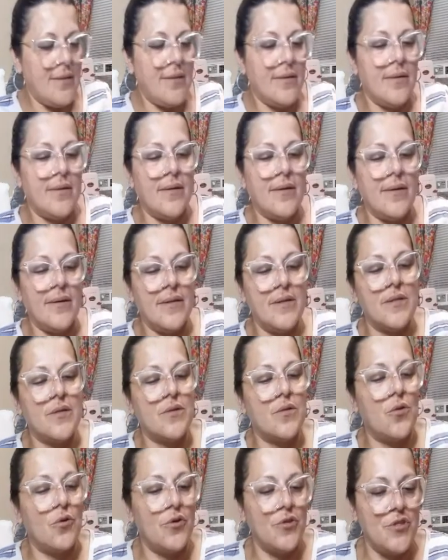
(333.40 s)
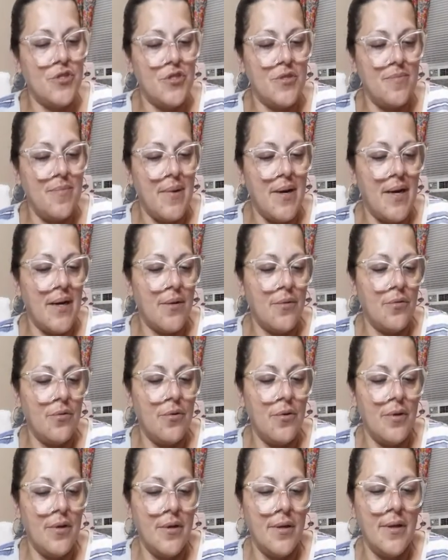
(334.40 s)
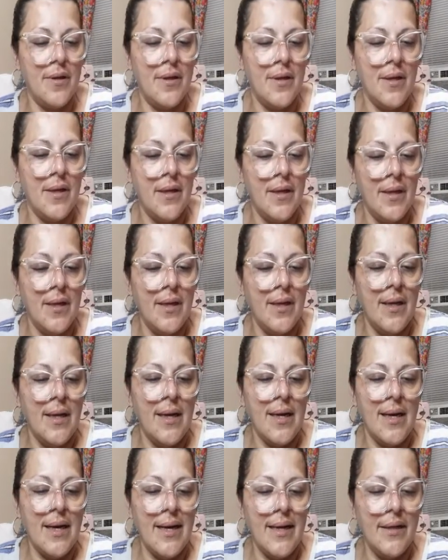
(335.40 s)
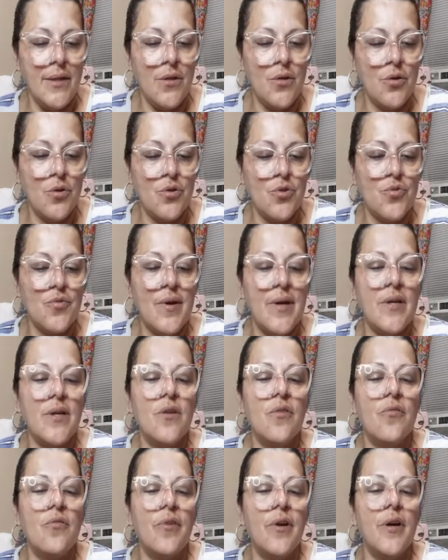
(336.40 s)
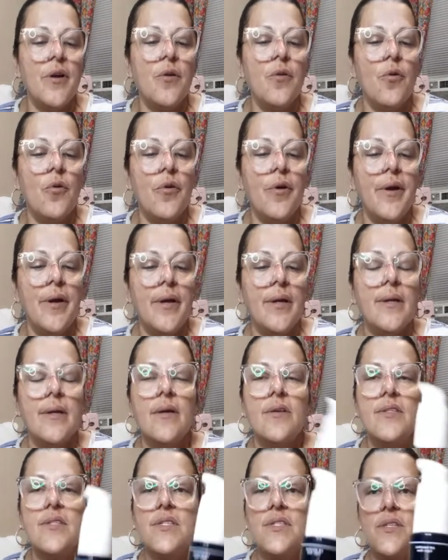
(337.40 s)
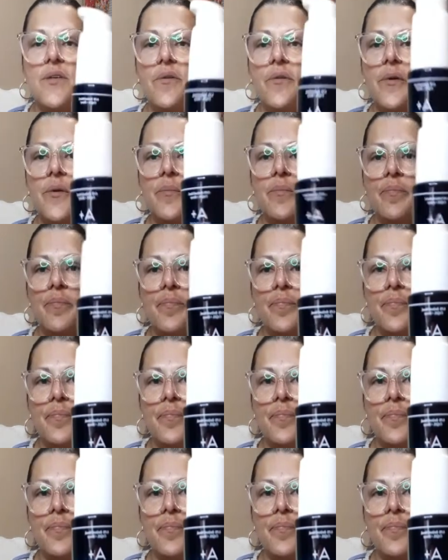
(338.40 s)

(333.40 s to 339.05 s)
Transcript: Look at this gorgeous bottle. High dose retinoid serum.